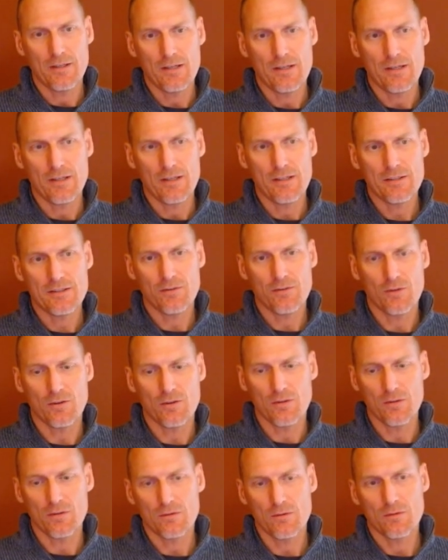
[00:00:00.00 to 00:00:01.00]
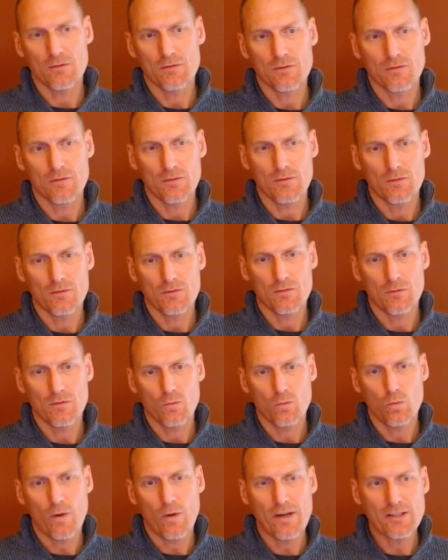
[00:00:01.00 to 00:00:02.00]
is for
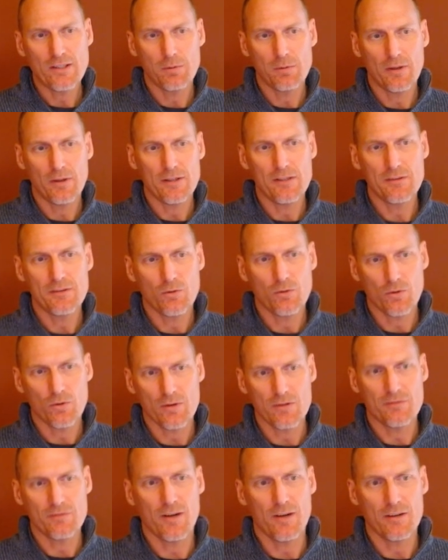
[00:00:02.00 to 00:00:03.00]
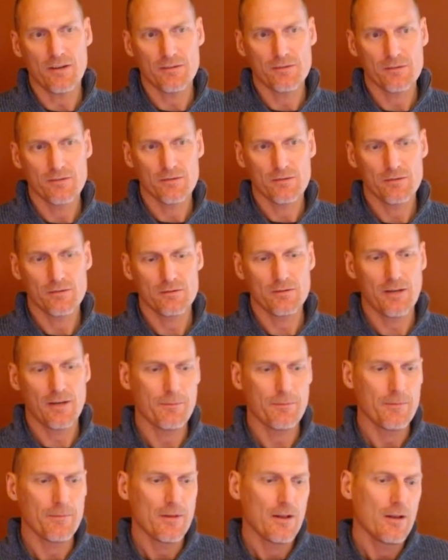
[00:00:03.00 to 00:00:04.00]
white to play e4, e5,
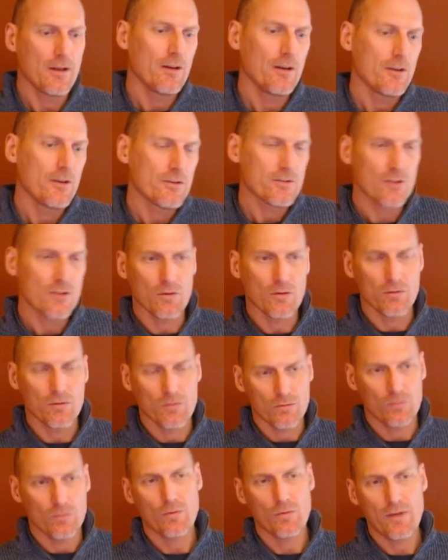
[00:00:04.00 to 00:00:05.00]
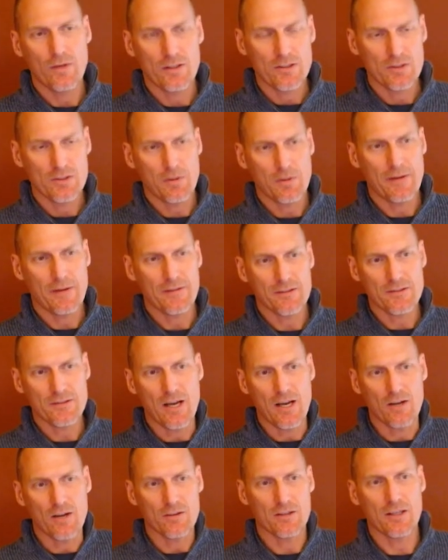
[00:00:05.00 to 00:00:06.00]
right? So we can just play this
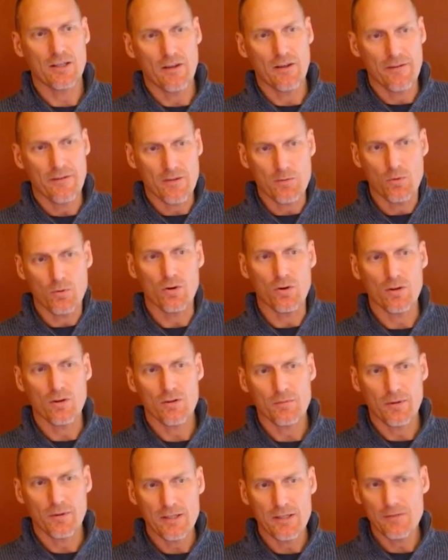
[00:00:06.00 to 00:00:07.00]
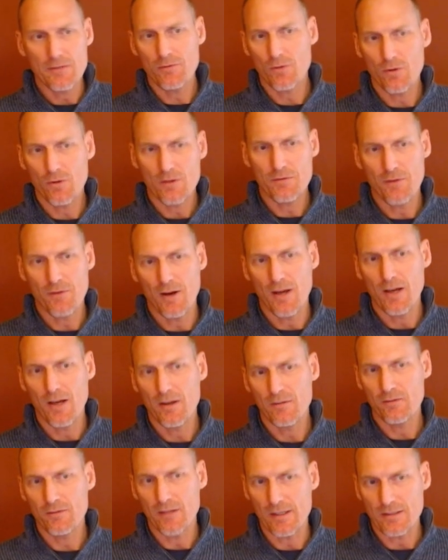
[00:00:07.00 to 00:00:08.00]
now to get it on the board. But e4,
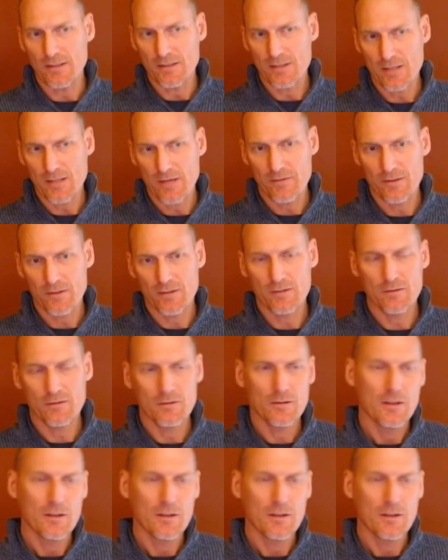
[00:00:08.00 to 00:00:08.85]
e5, knight d7.